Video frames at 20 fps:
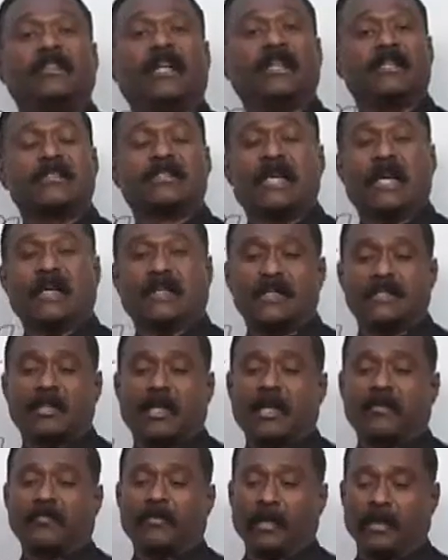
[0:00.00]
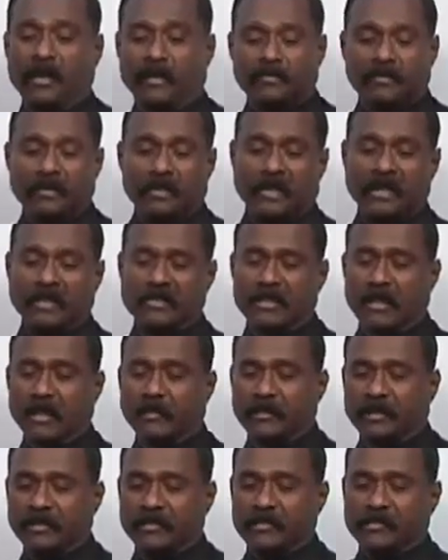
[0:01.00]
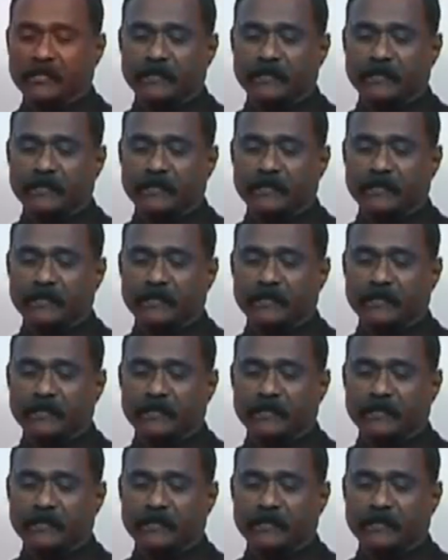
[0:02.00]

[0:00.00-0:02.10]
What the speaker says: Understand this carefully. Next slide please.